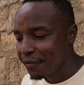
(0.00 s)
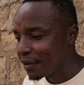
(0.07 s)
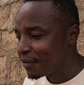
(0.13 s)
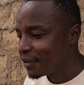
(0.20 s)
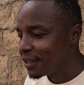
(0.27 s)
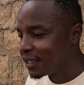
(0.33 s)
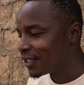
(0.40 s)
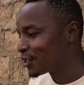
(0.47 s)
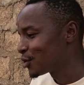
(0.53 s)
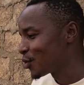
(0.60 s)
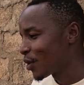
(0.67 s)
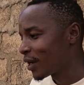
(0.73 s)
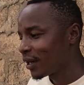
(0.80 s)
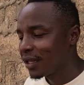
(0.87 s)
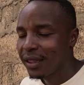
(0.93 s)
maybe these
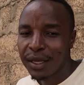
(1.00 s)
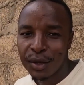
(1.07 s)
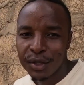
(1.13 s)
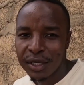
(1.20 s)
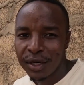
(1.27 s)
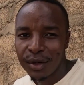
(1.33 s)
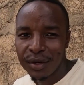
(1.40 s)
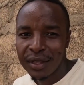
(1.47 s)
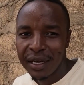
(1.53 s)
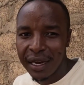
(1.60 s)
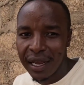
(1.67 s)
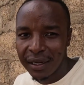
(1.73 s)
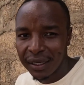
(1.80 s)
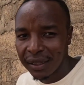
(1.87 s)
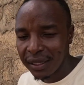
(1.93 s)
200,000 or
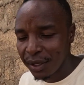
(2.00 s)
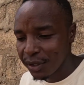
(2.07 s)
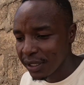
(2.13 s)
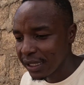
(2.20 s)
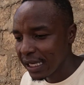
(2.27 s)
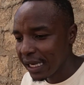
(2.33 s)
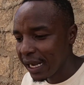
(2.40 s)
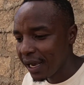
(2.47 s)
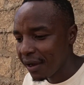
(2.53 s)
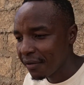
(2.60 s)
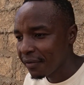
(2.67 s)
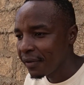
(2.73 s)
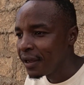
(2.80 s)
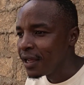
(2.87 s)
300,000 that I have?